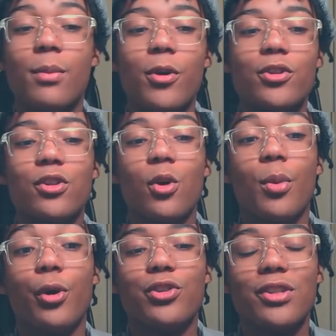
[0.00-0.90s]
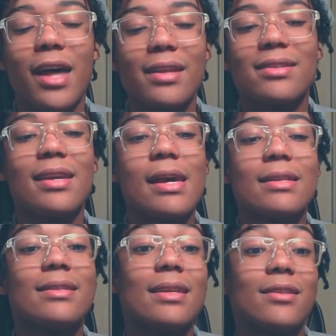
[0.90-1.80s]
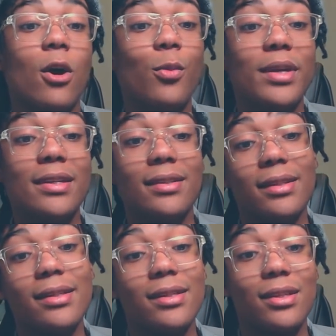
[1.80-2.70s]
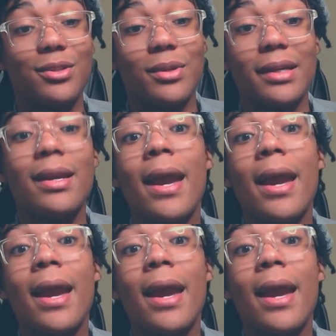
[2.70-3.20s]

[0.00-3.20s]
The person who posted that said, since OP deleted the tweet,